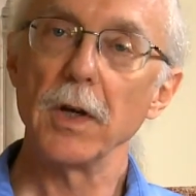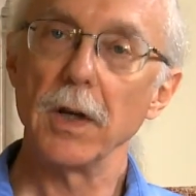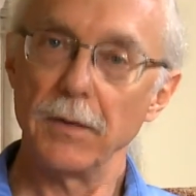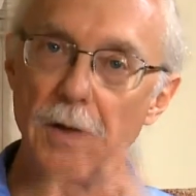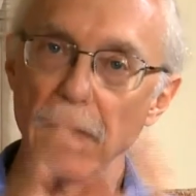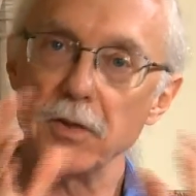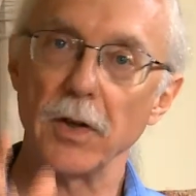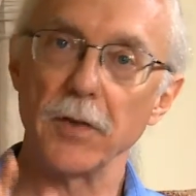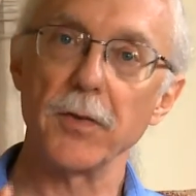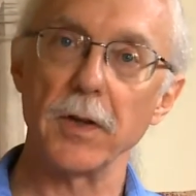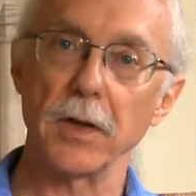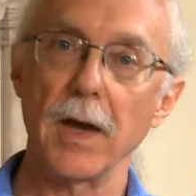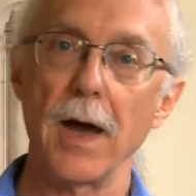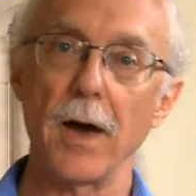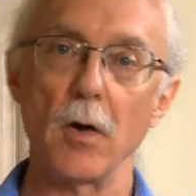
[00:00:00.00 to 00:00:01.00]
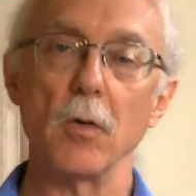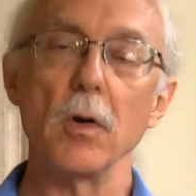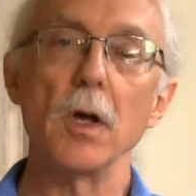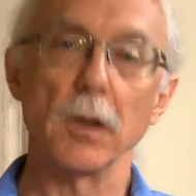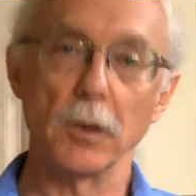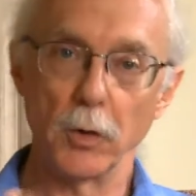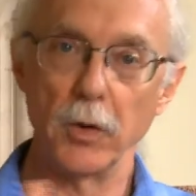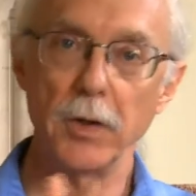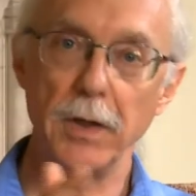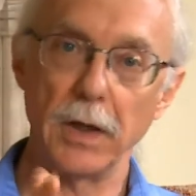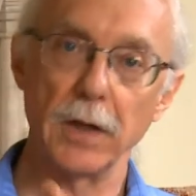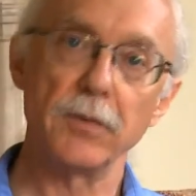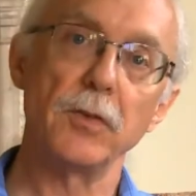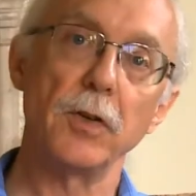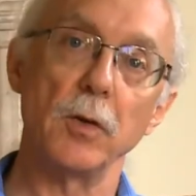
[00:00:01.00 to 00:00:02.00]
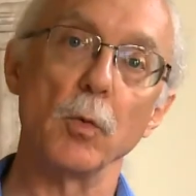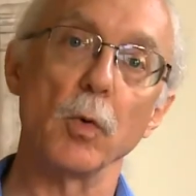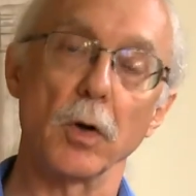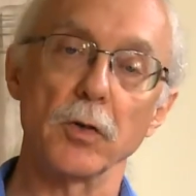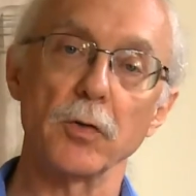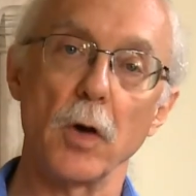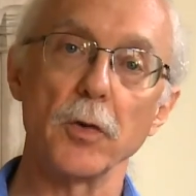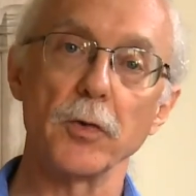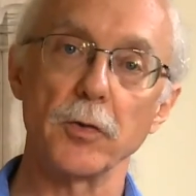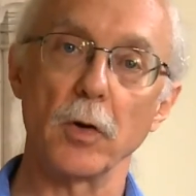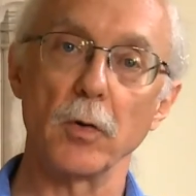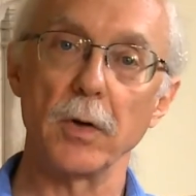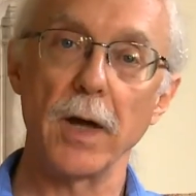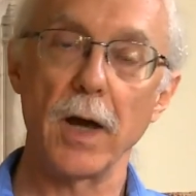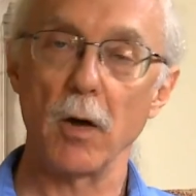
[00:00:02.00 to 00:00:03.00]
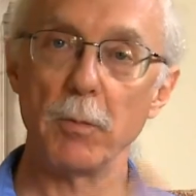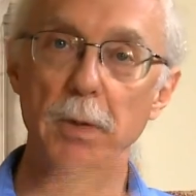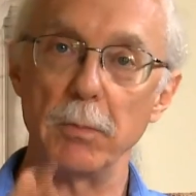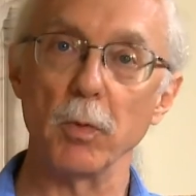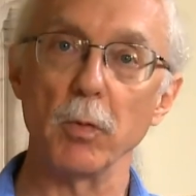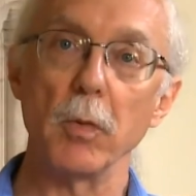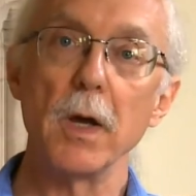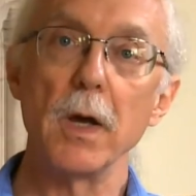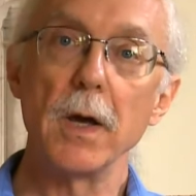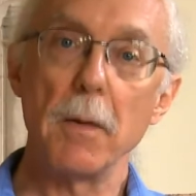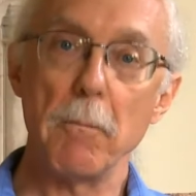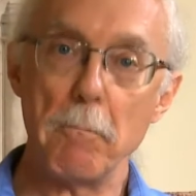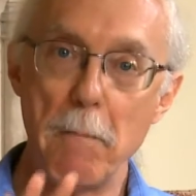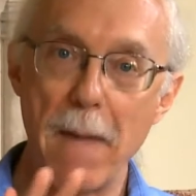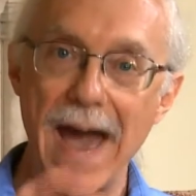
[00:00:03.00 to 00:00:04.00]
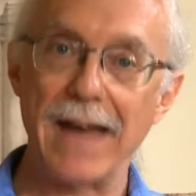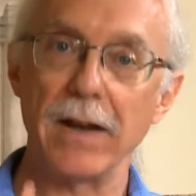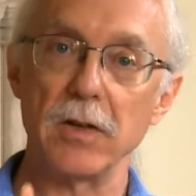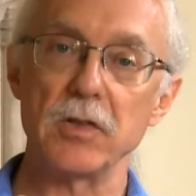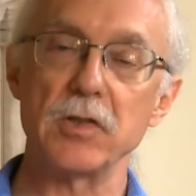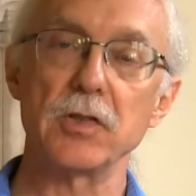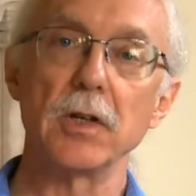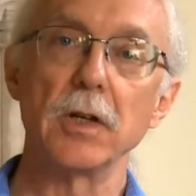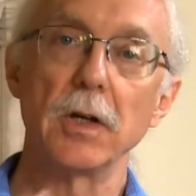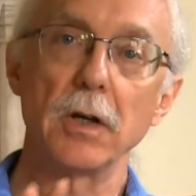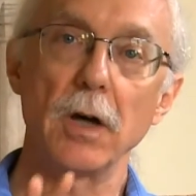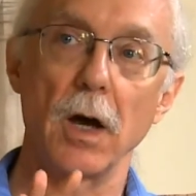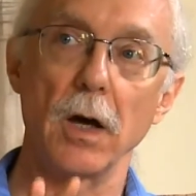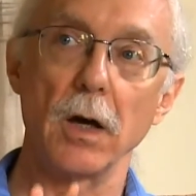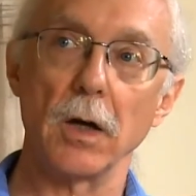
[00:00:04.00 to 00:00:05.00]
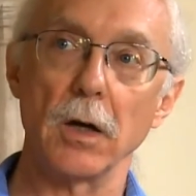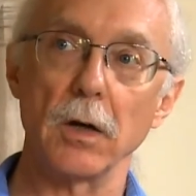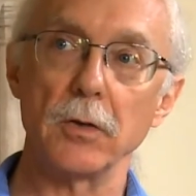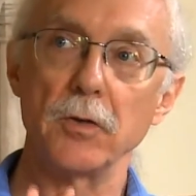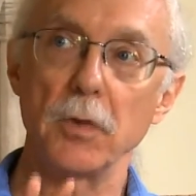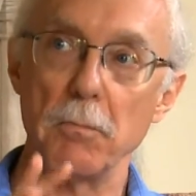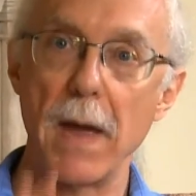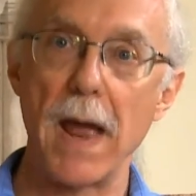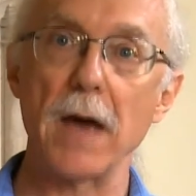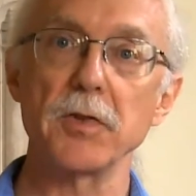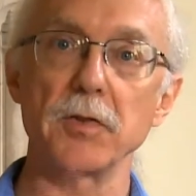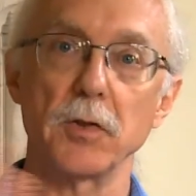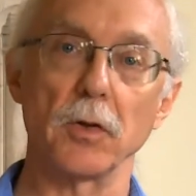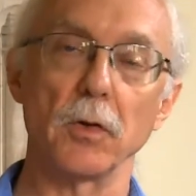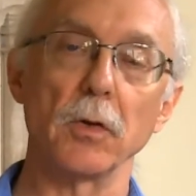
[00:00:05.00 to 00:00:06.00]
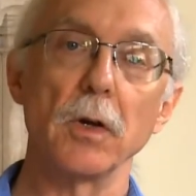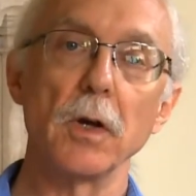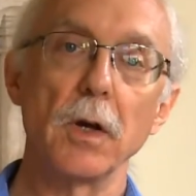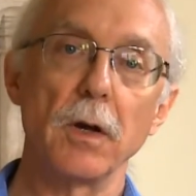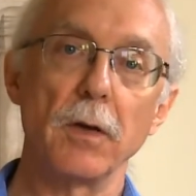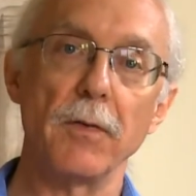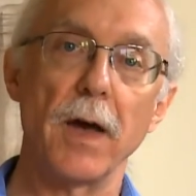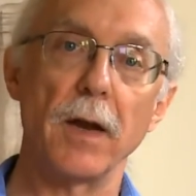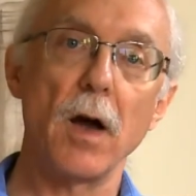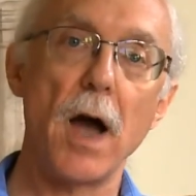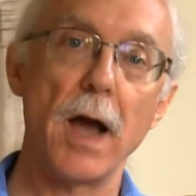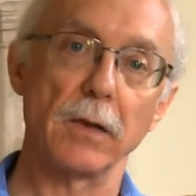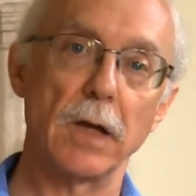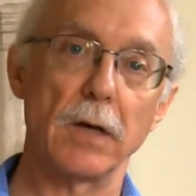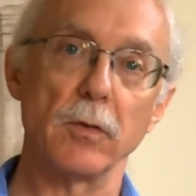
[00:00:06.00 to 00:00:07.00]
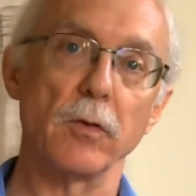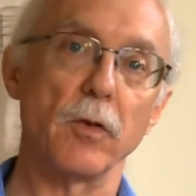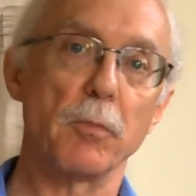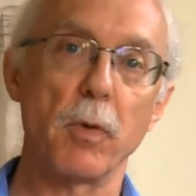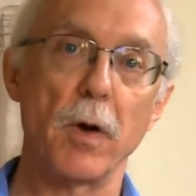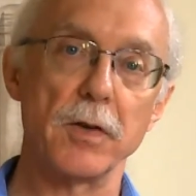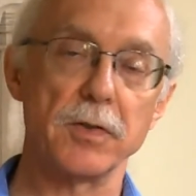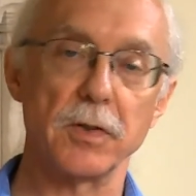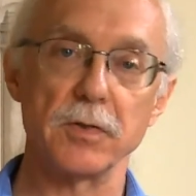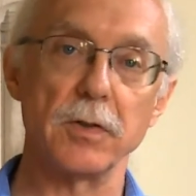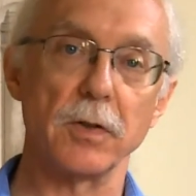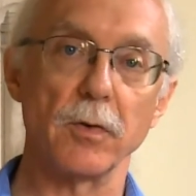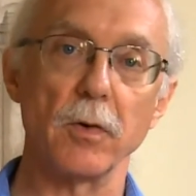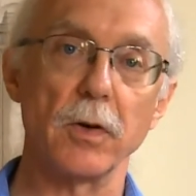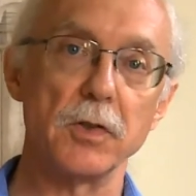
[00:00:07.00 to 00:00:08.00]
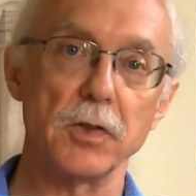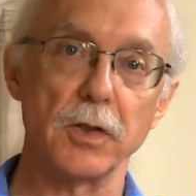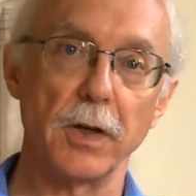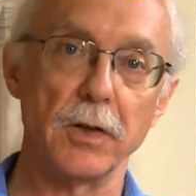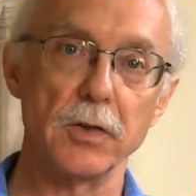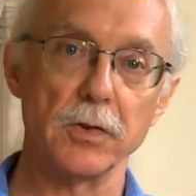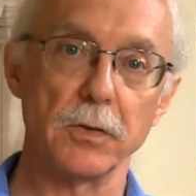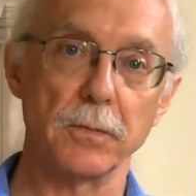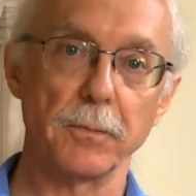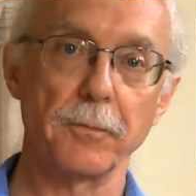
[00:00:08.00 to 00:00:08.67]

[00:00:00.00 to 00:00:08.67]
And that's, I think, how learning EFT works also, and how people manage uh, to master that high level of process differentiation.